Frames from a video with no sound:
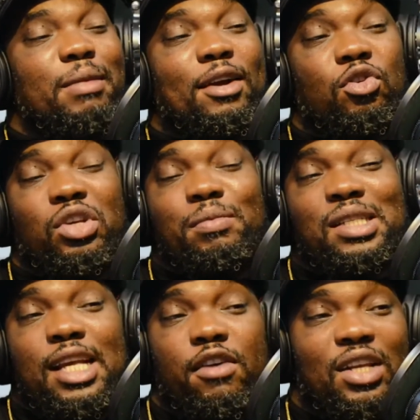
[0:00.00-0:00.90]
The Micro
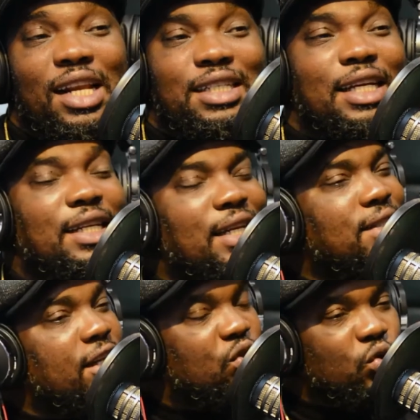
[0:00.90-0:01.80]
himself, the legend
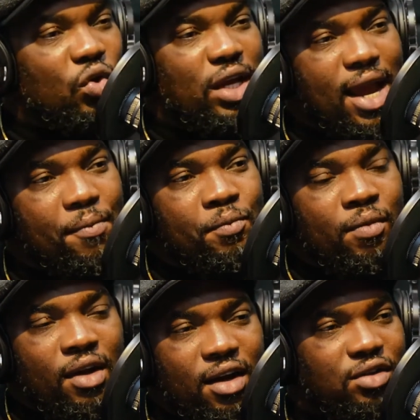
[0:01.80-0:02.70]
inside studio here
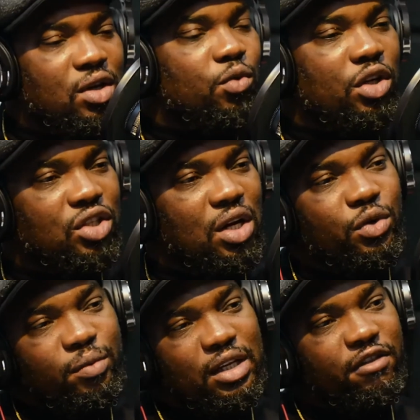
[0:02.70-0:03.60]
on top of WorkChop
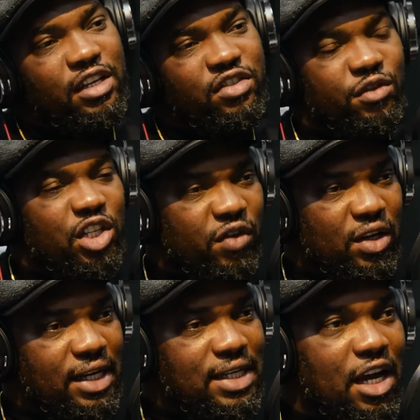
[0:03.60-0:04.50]
with me, the first voice for
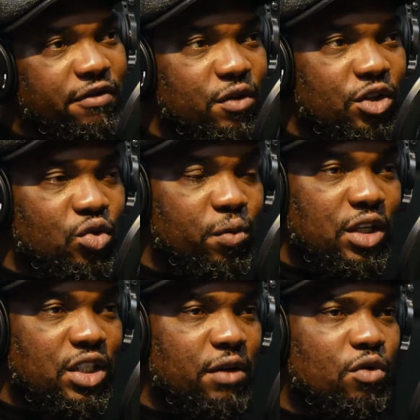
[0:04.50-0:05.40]
Naija FM
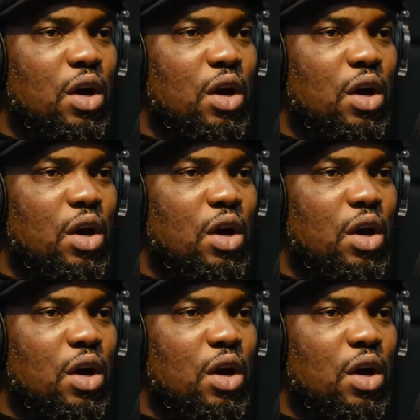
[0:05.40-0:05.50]
102.7.